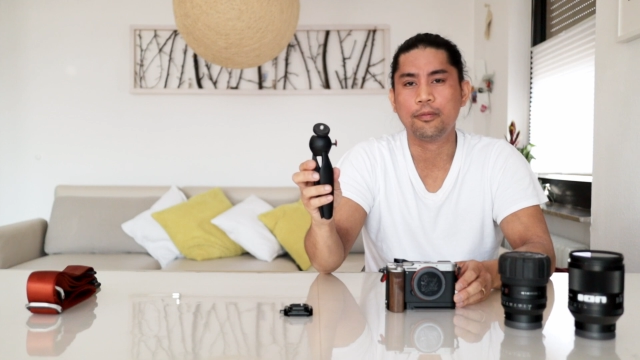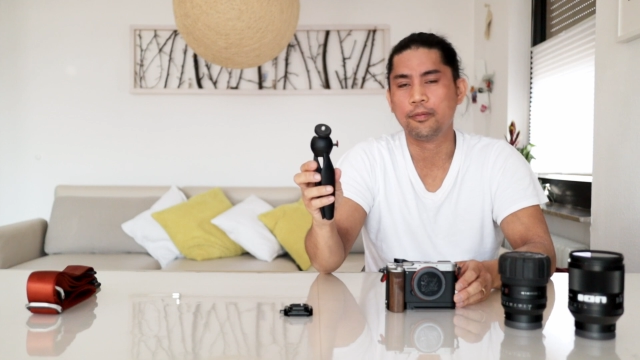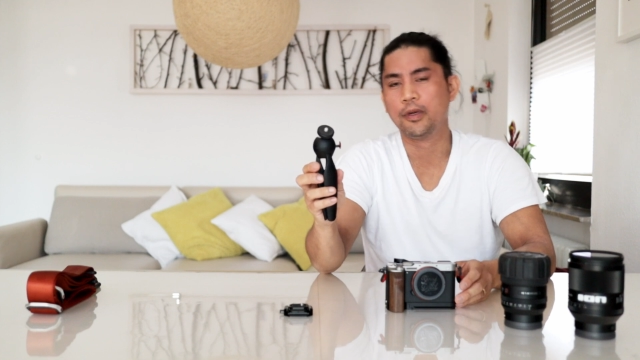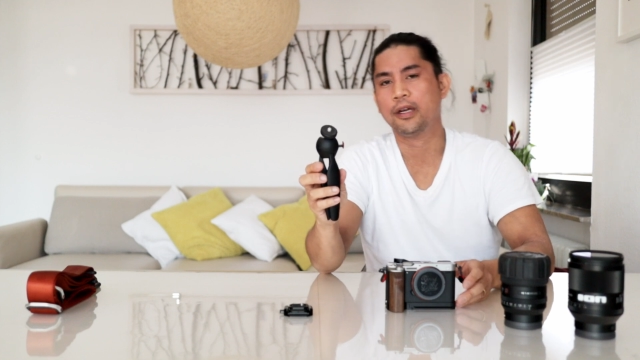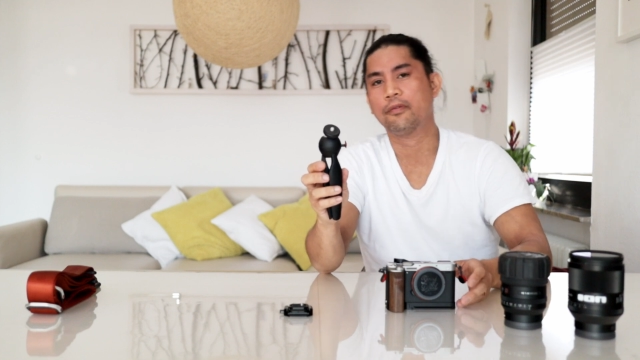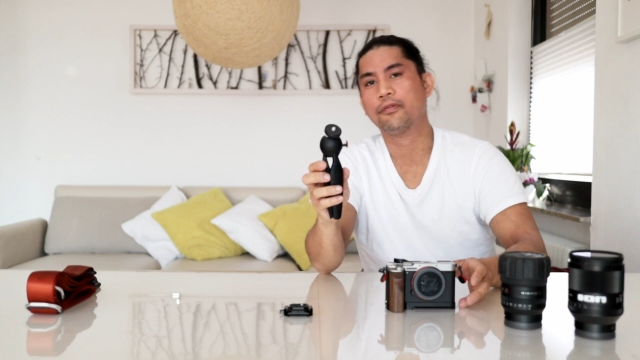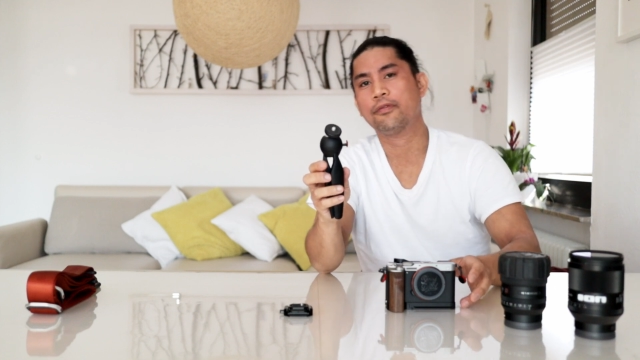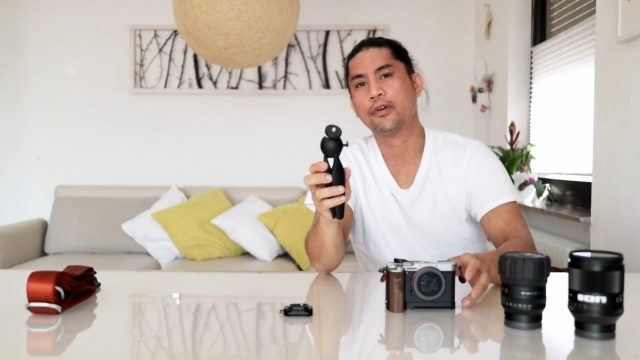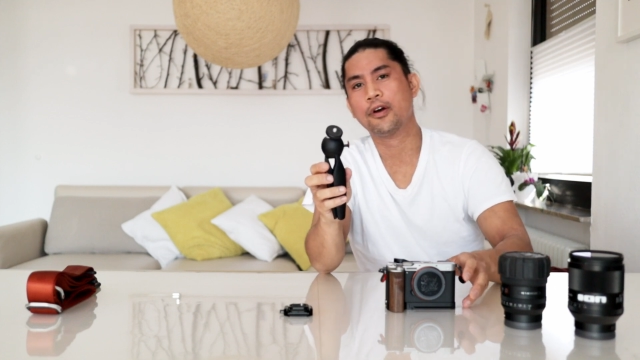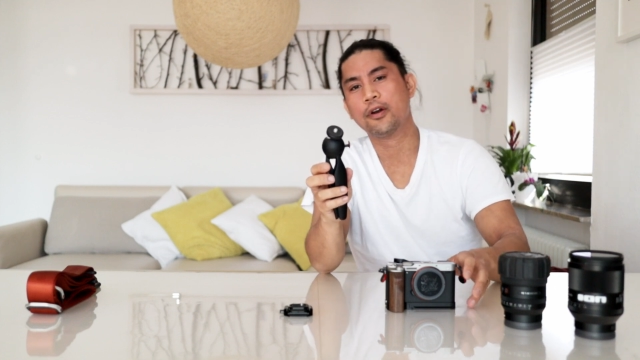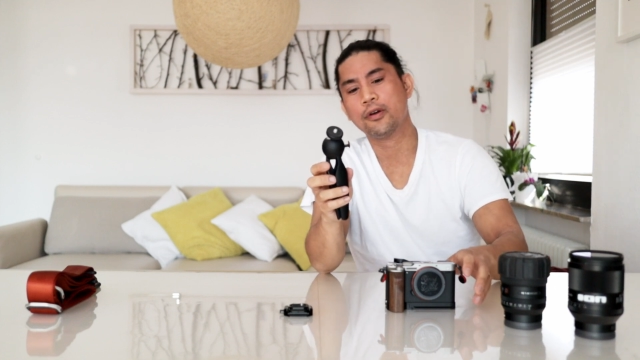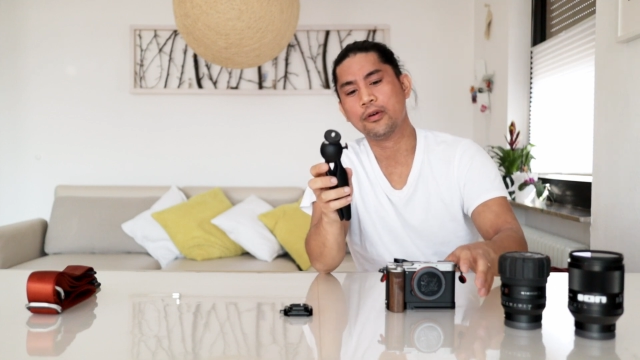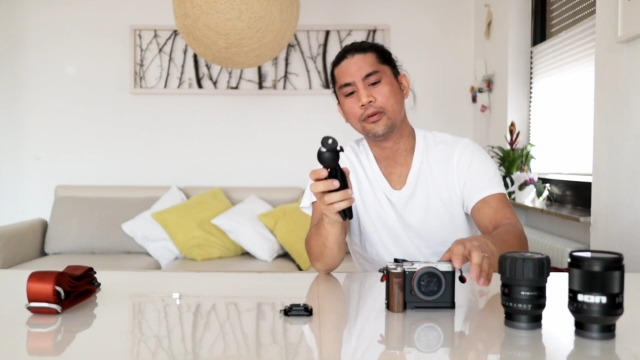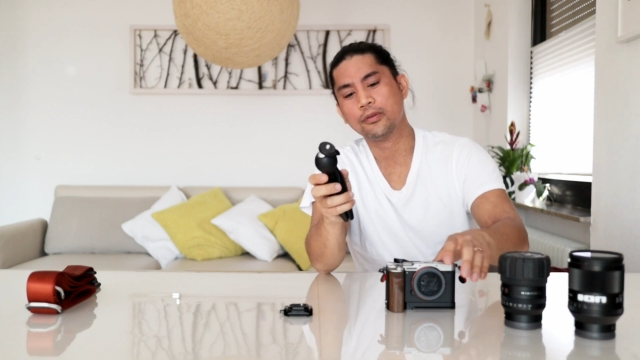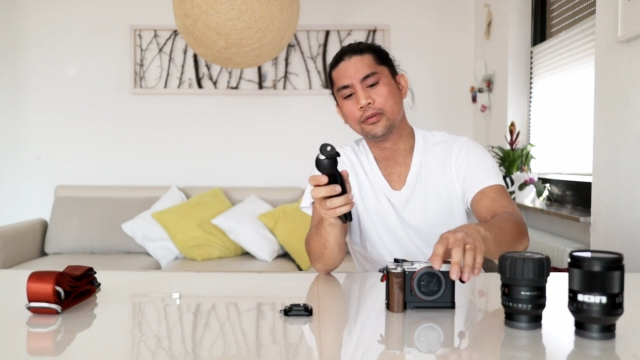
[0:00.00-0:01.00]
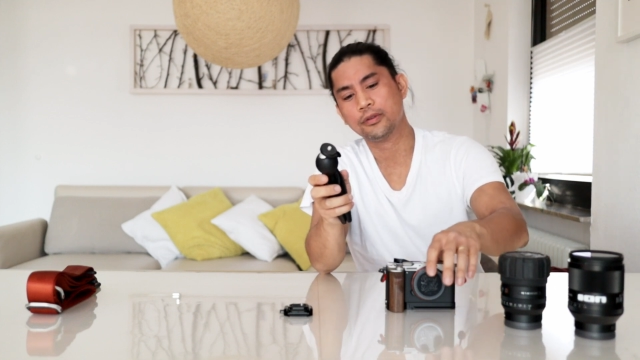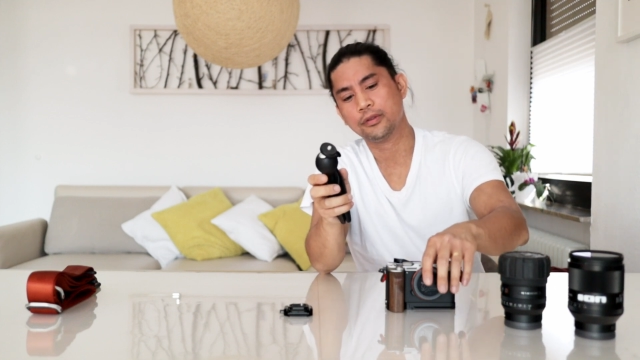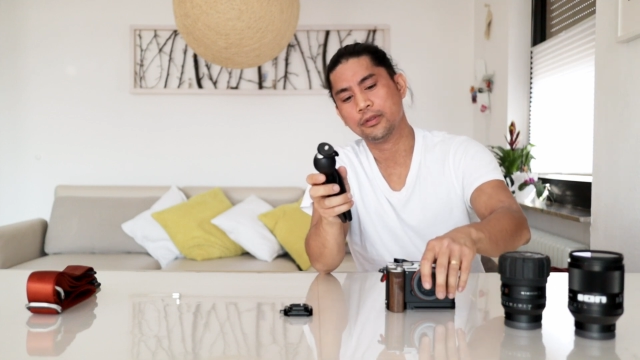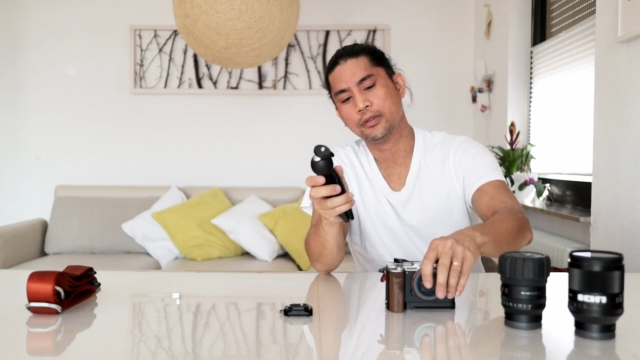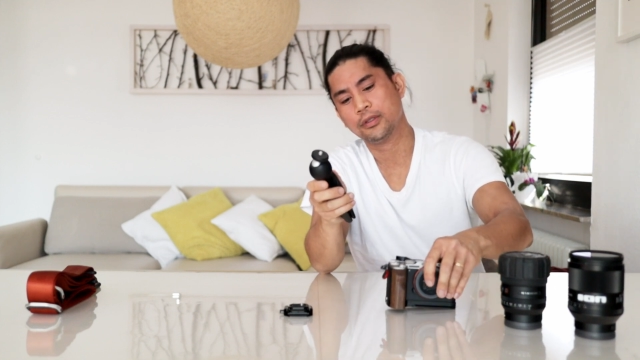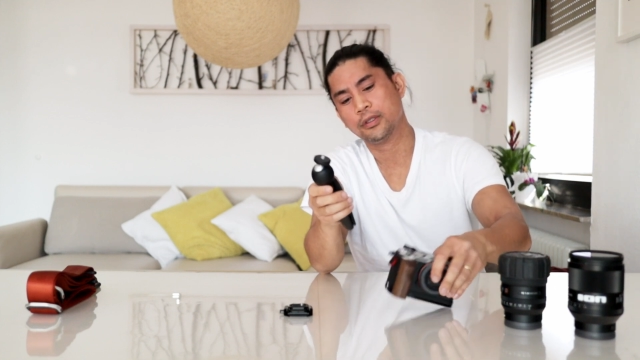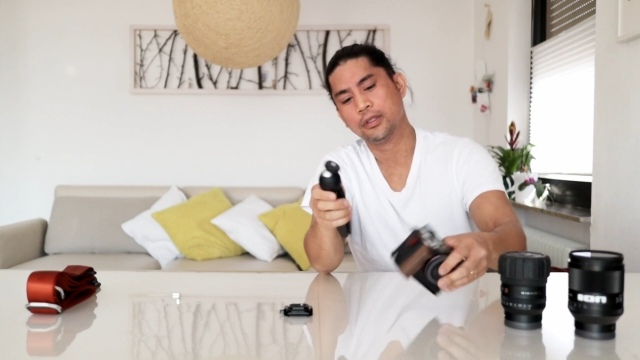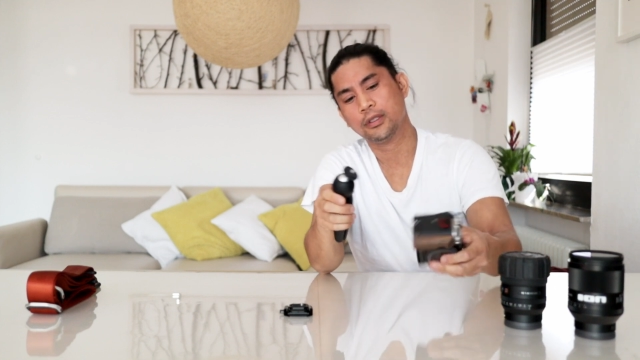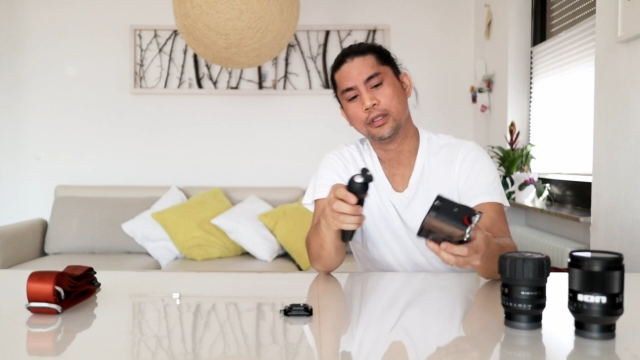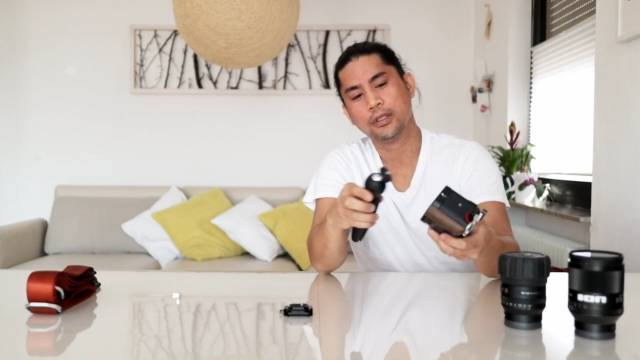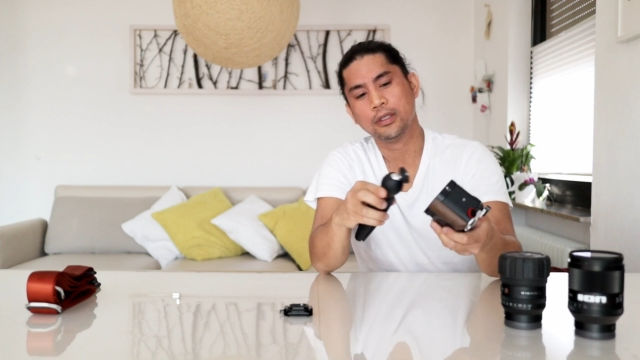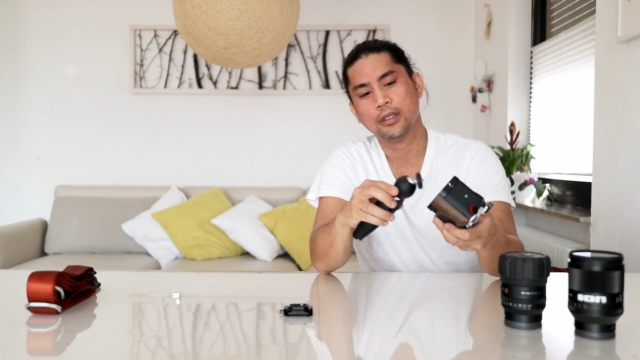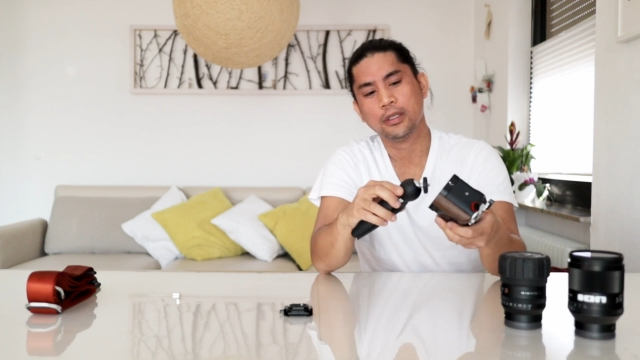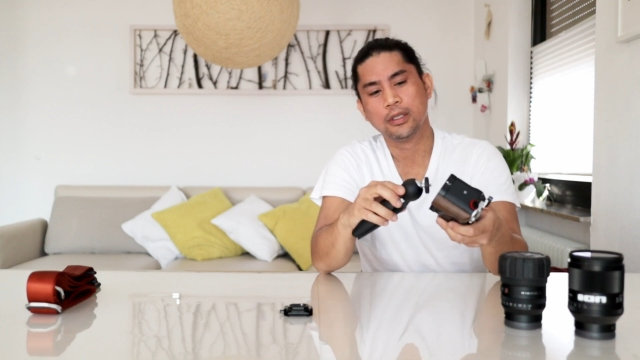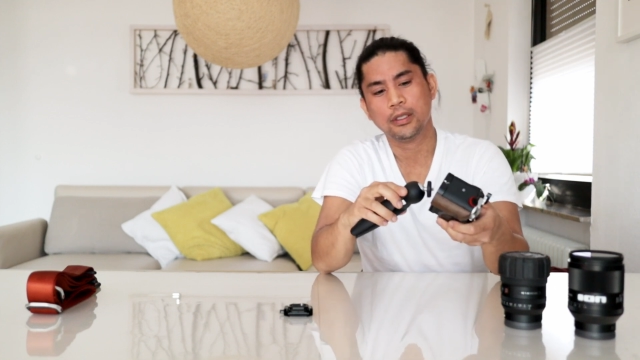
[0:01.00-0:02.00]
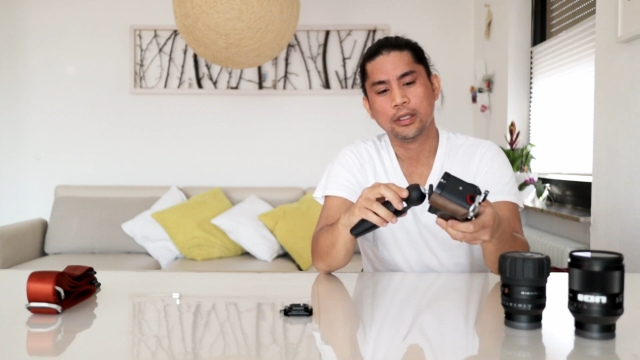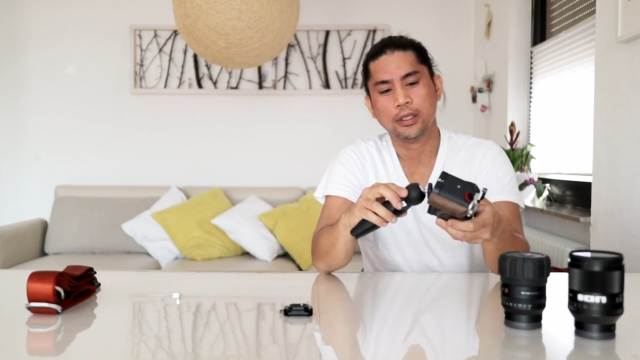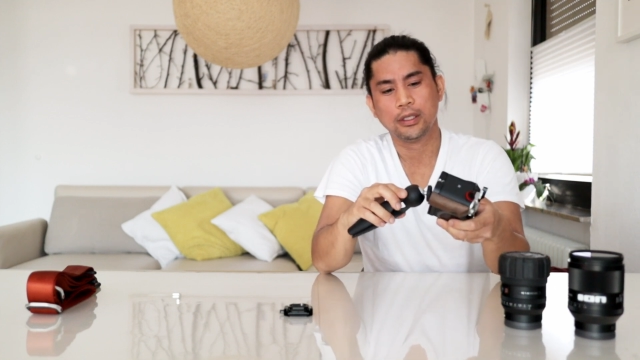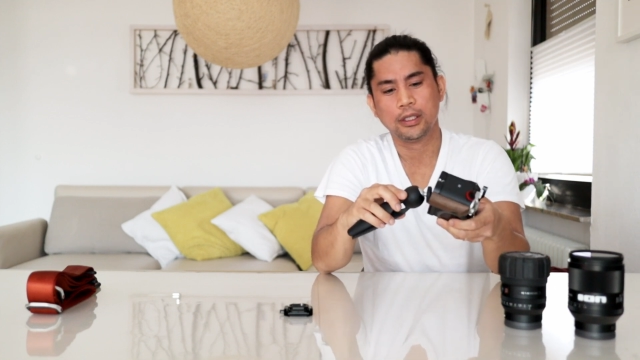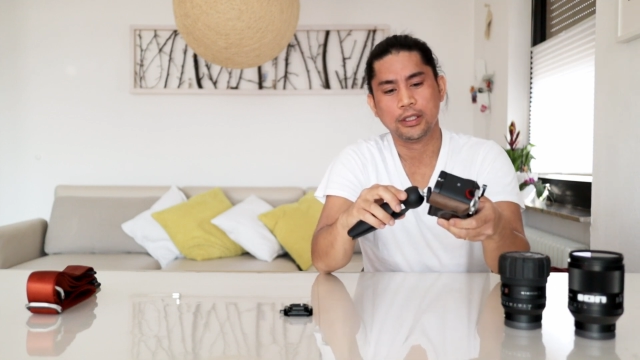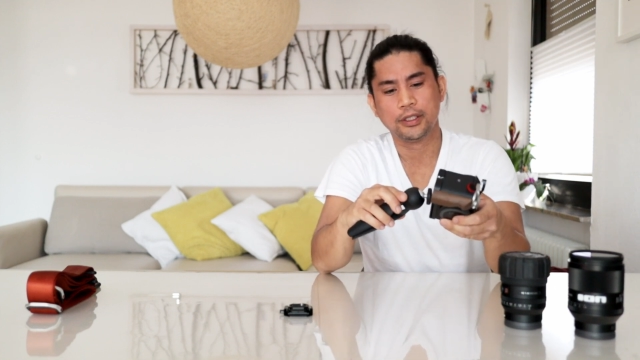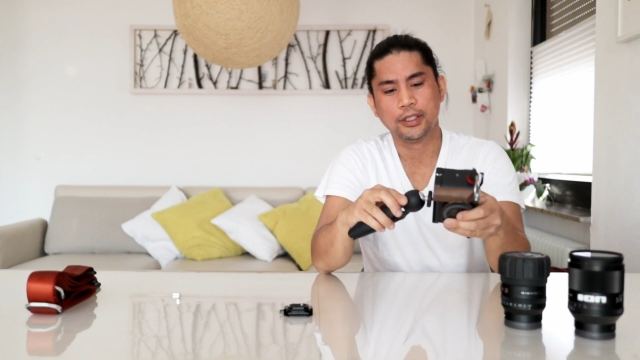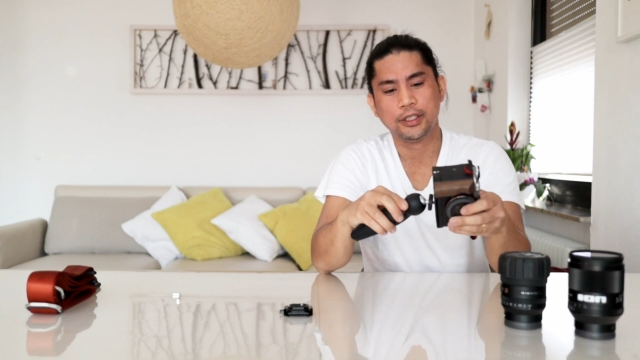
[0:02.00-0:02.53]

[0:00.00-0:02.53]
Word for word: Manfrotto. It's